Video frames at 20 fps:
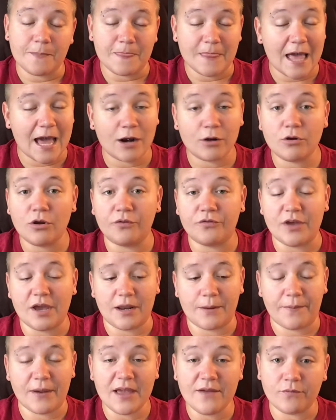Now, I don't know if you
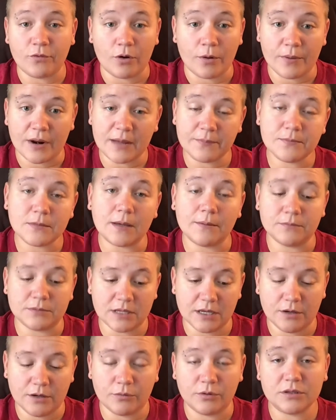had to pay for it, but I'm going to
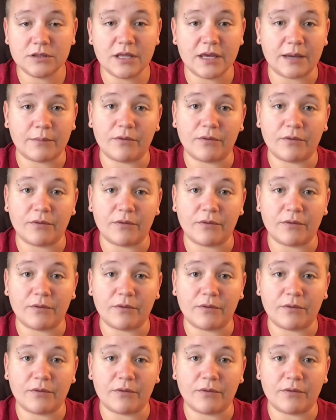tell you one thing.